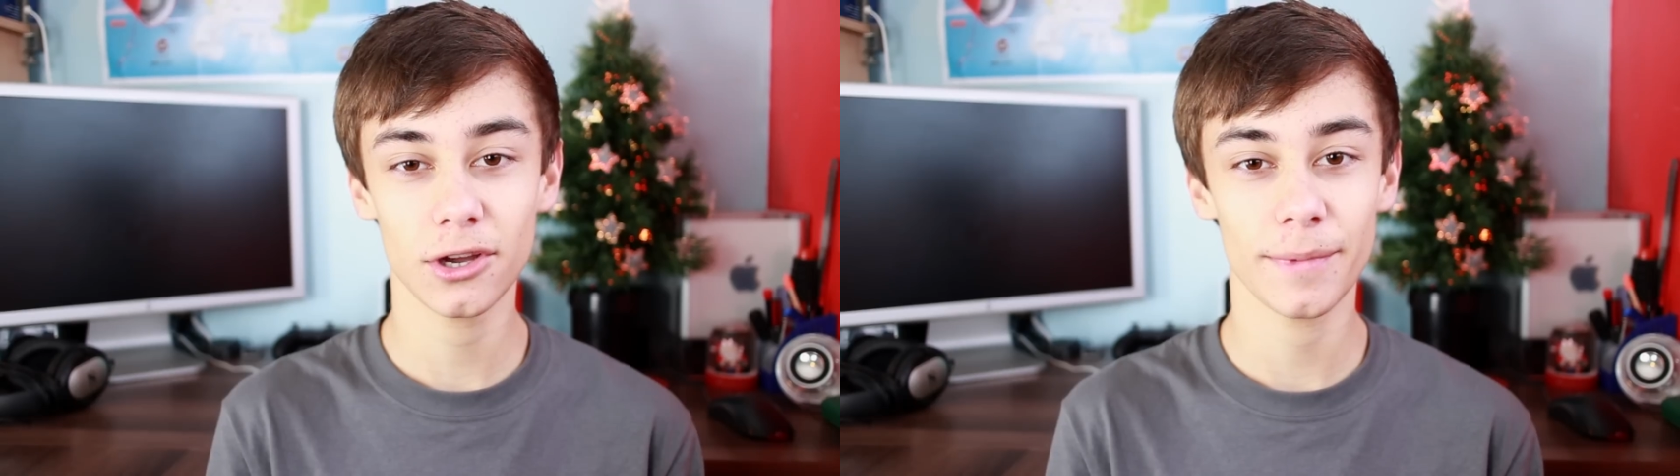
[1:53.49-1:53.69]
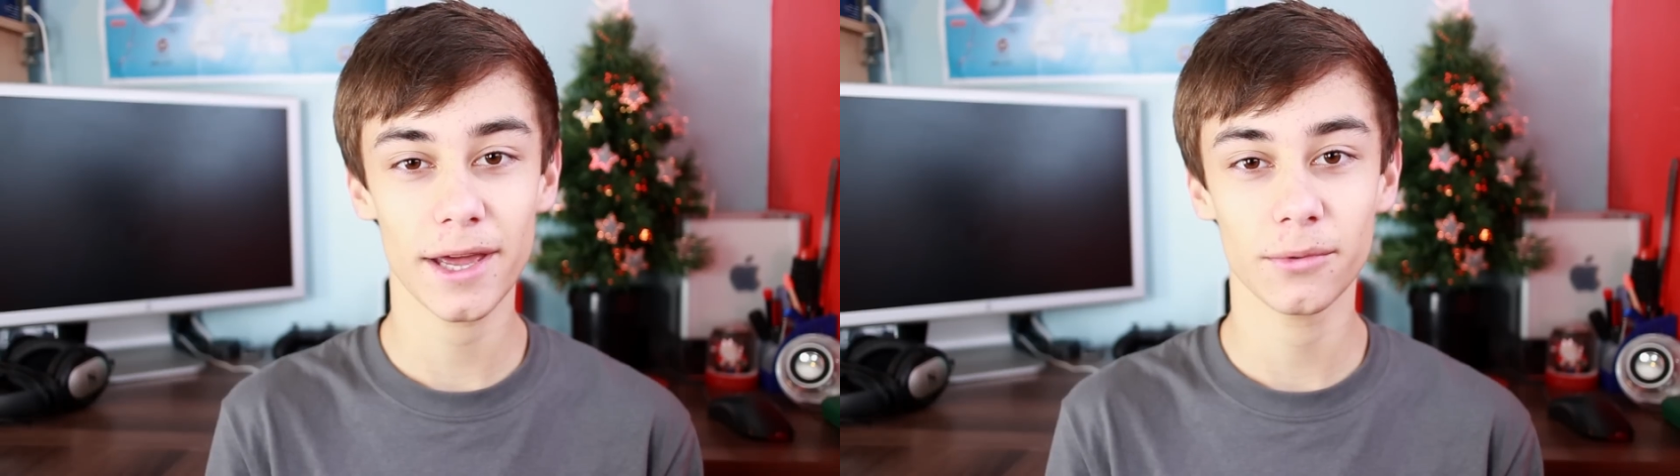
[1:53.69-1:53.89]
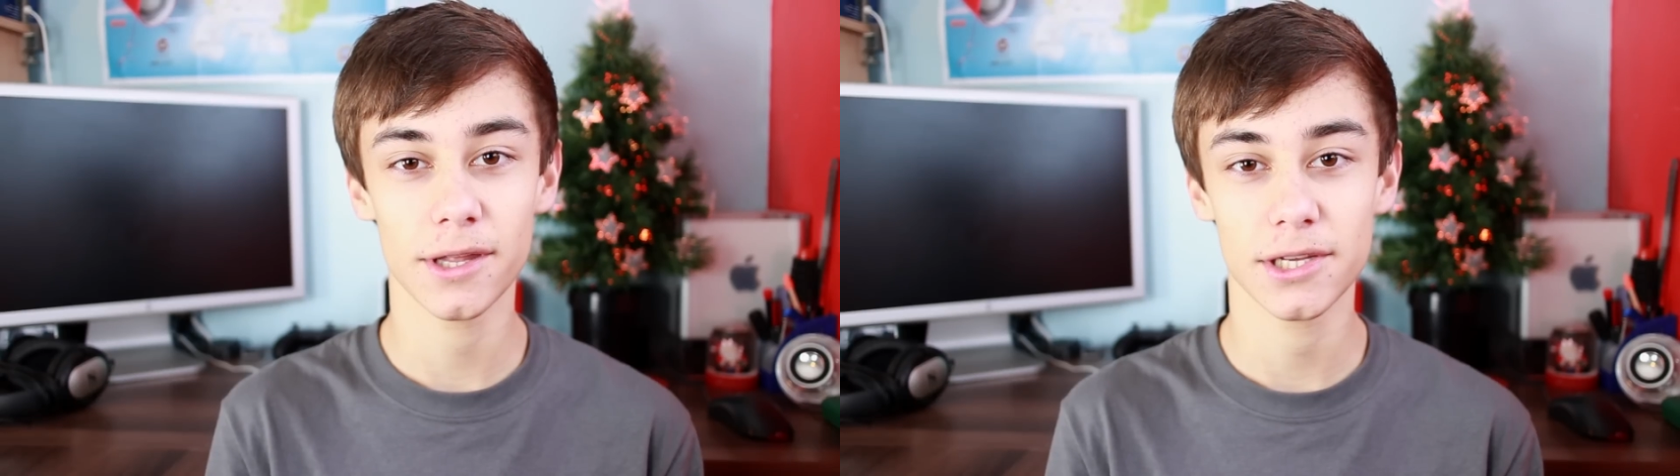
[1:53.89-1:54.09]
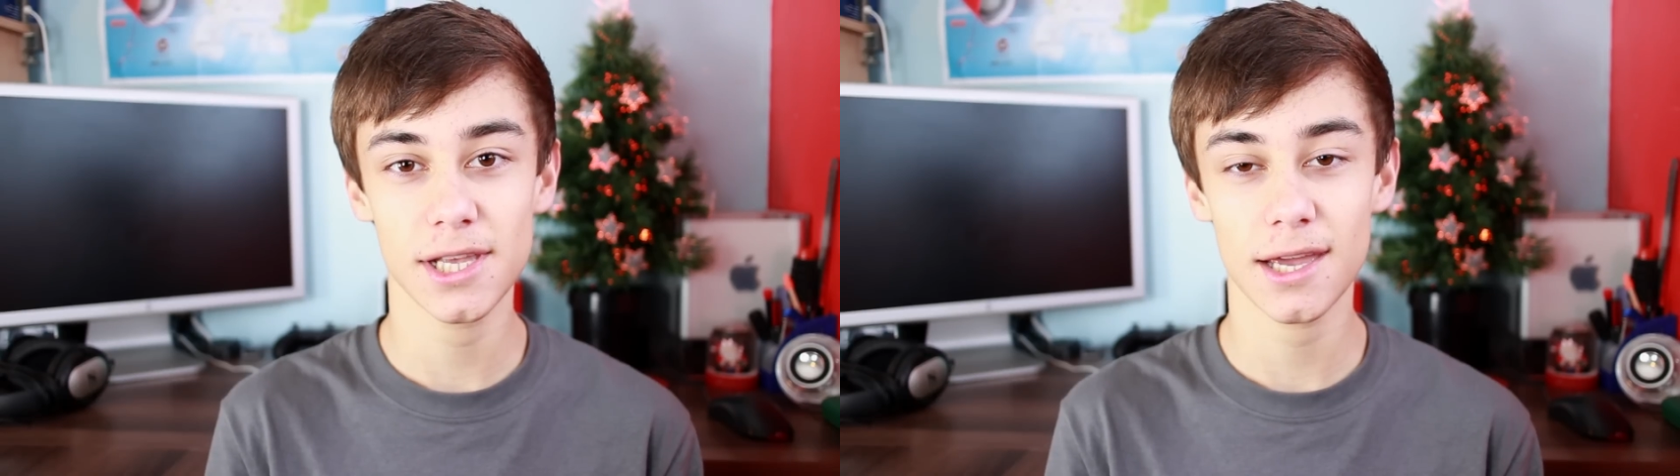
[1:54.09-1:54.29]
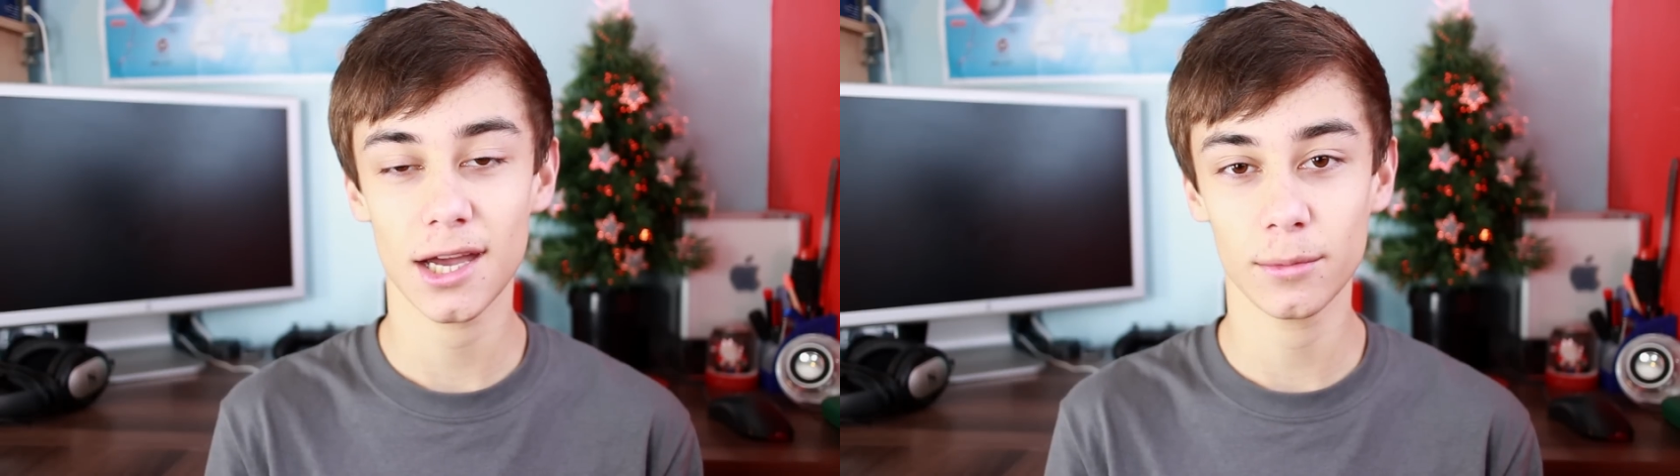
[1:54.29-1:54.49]
no better way to
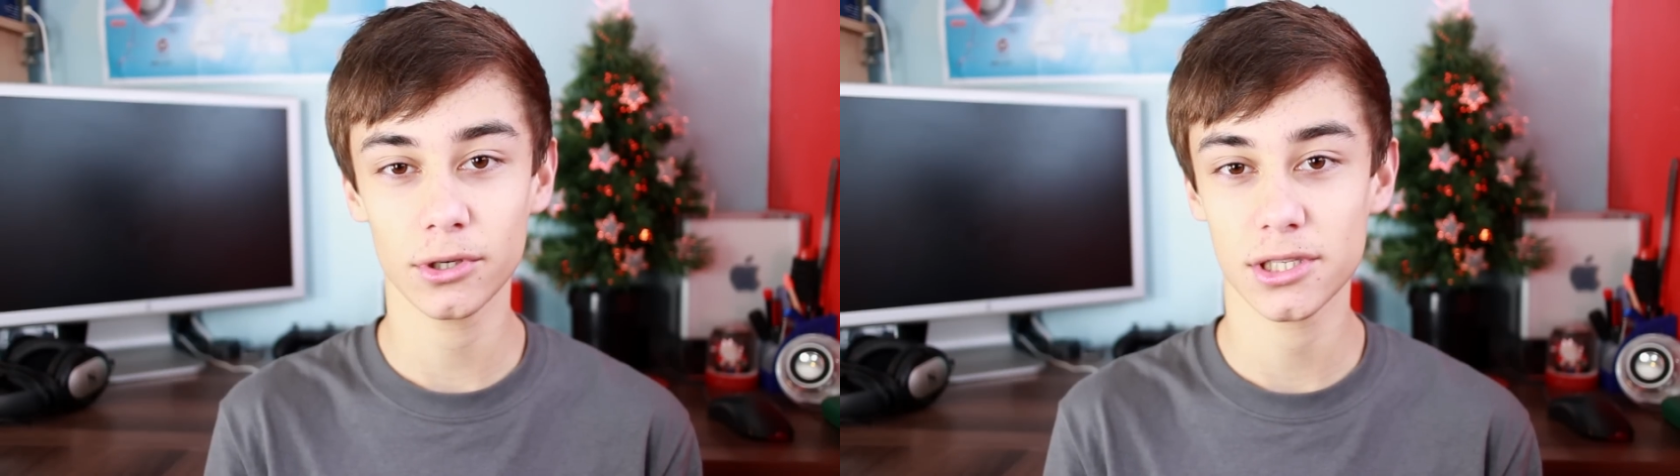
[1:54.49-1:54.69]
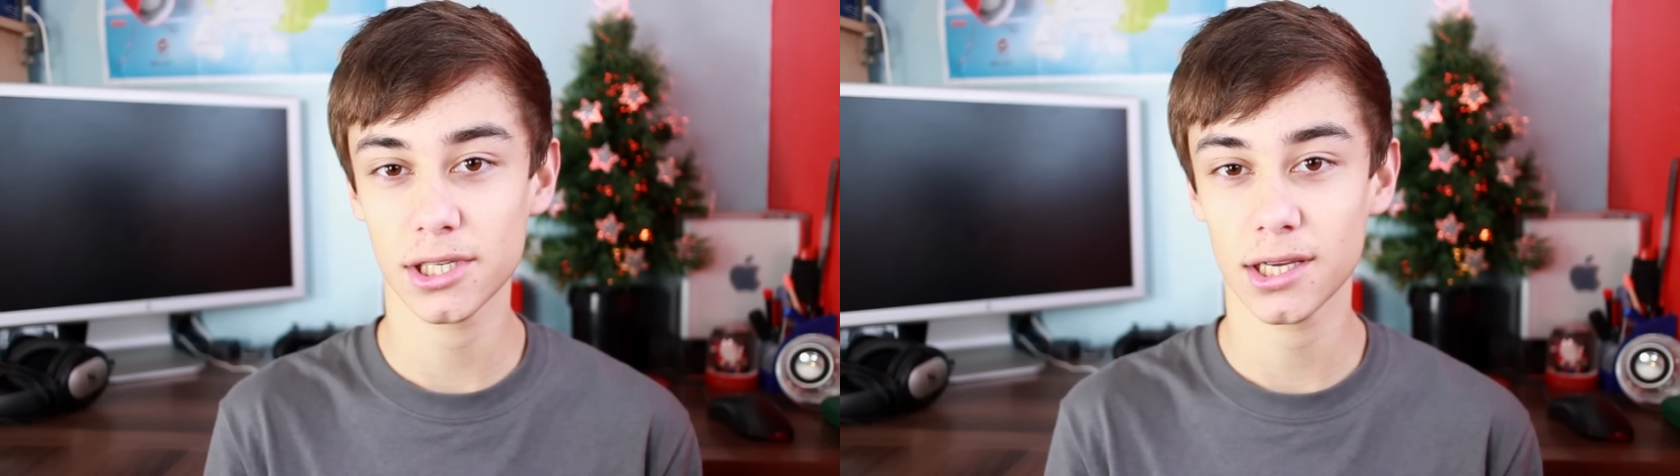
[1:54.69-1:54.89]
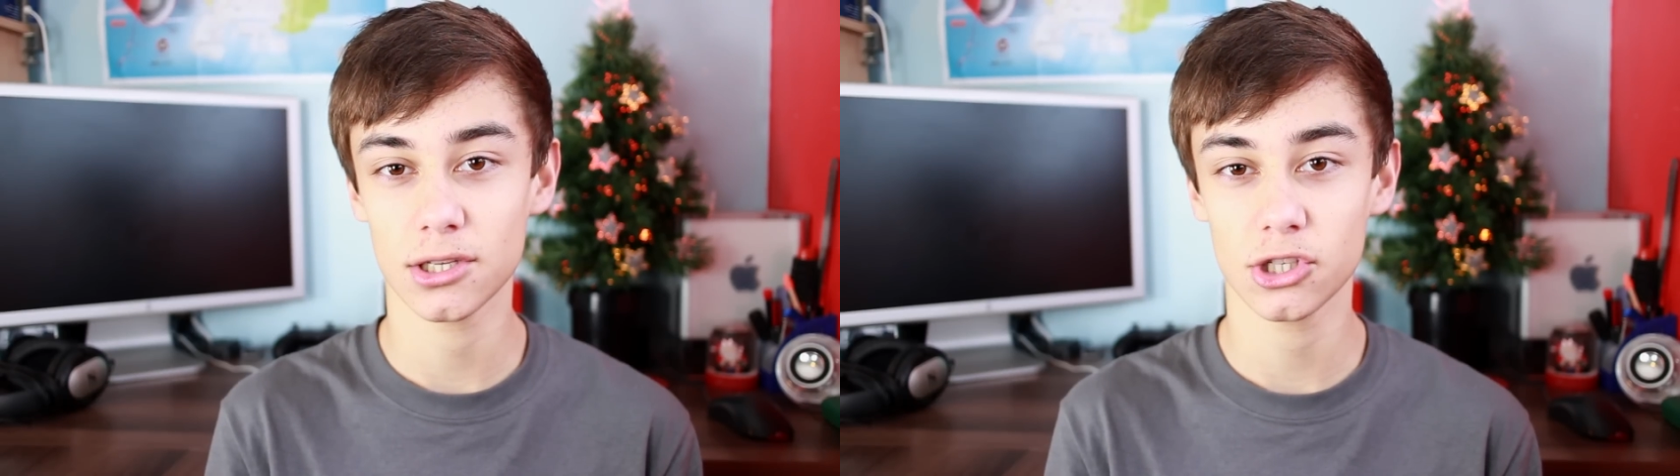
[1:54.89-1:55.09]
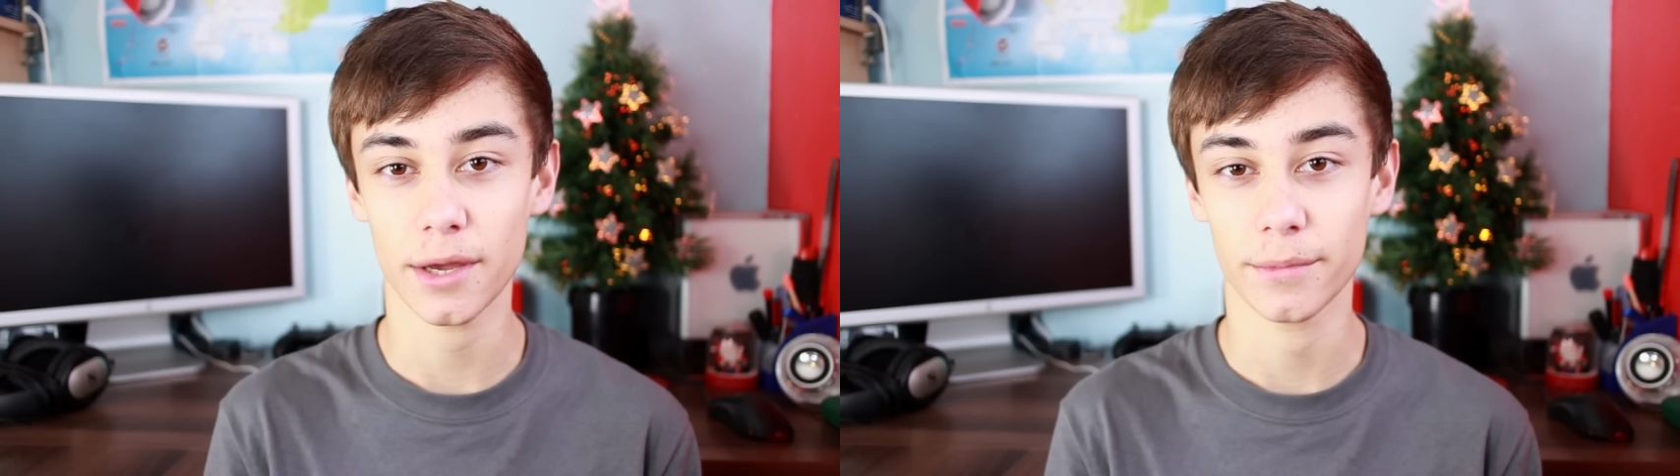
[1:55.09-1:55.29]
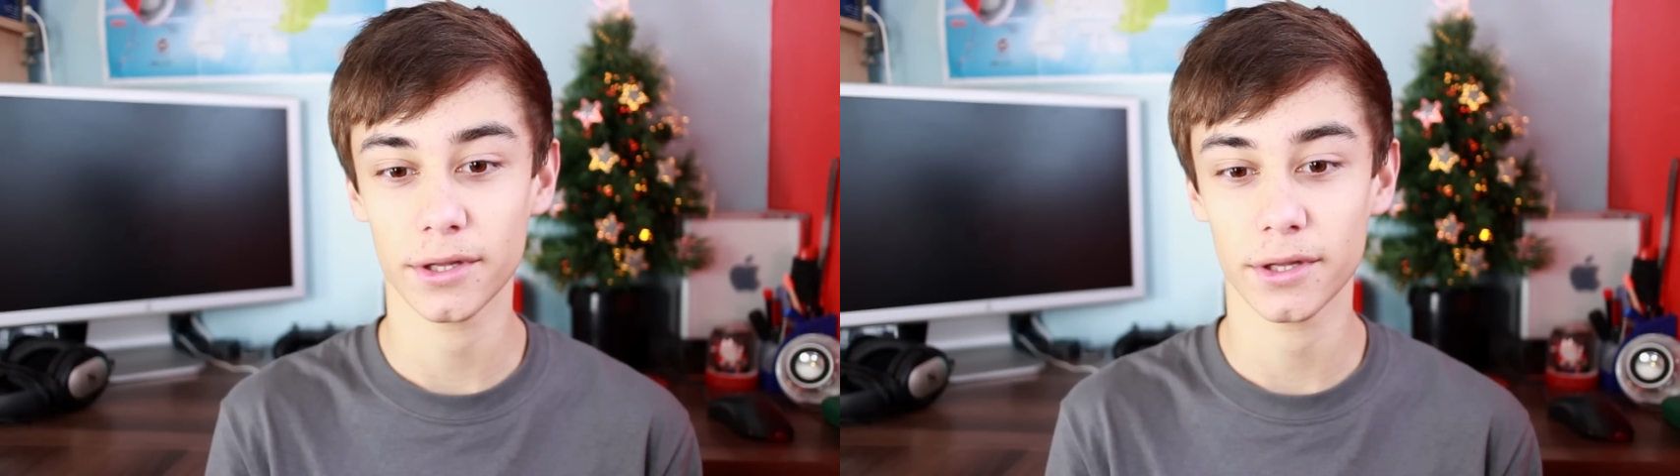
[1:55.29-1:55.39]
say it, I'm on a sinking ship.